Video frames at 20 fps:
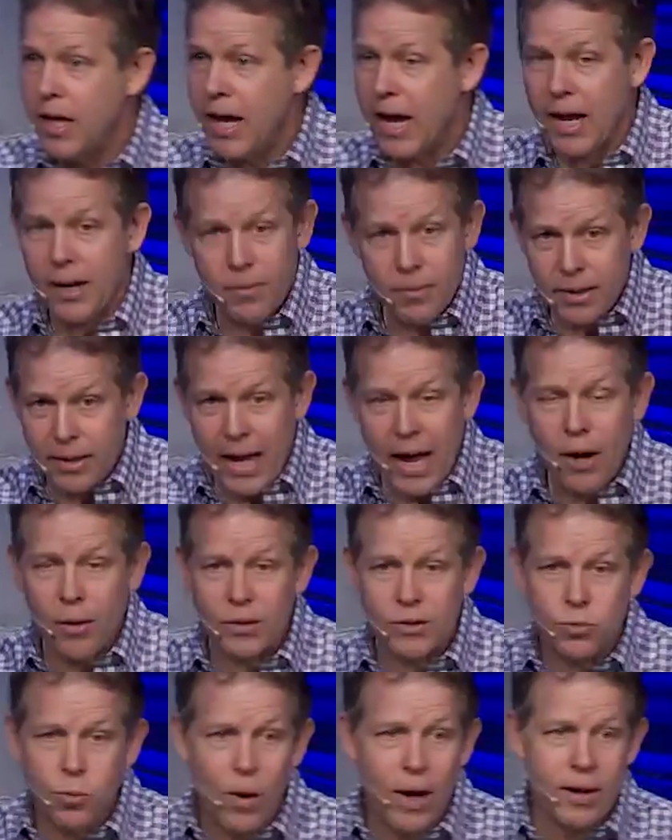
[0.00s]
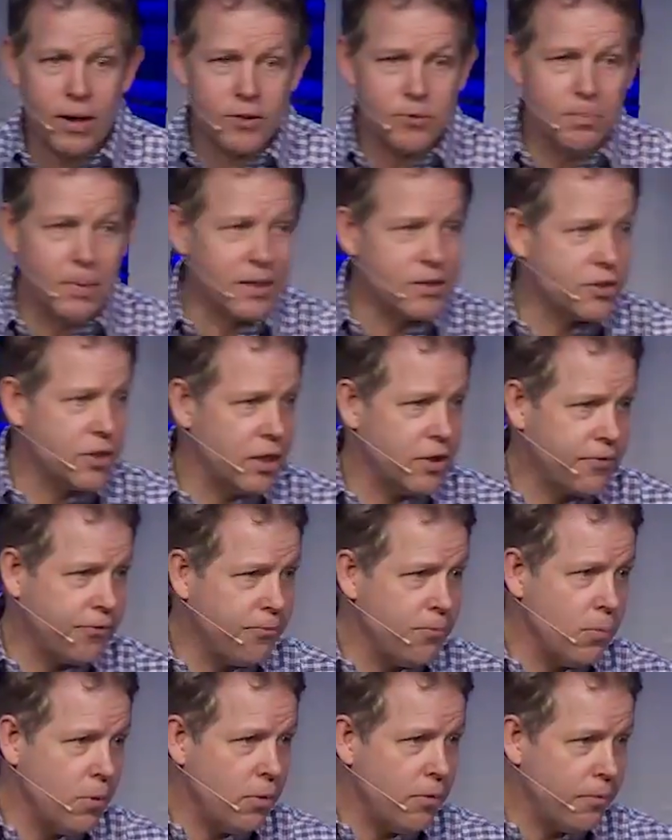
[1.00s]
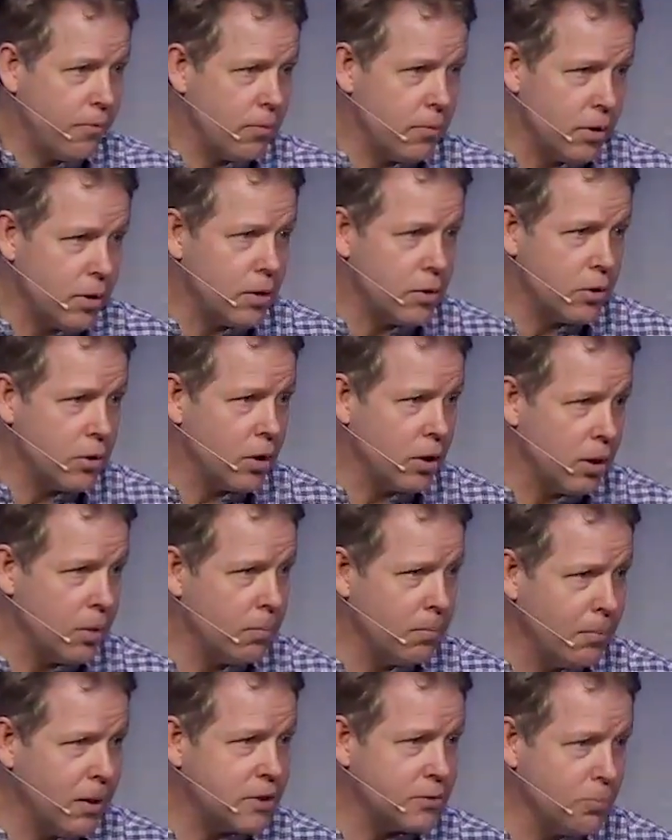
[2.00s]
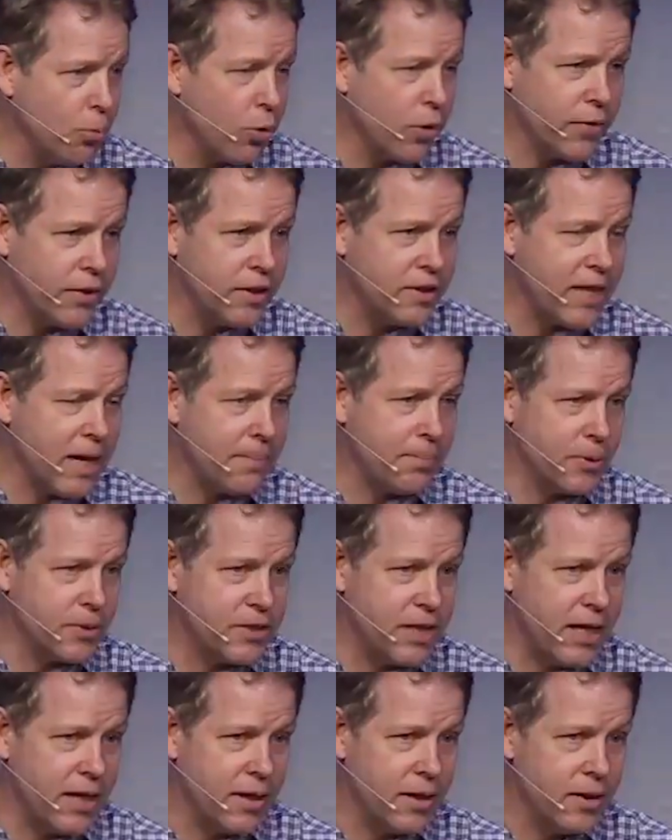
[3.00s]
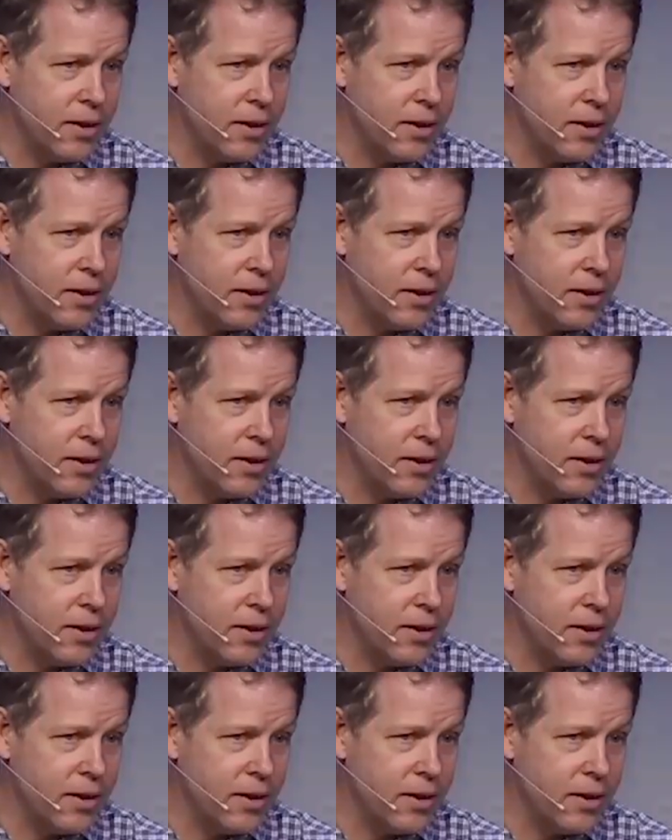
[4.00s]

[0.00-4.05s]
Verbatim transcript: And now it's it's much it's uh, much more than 10%.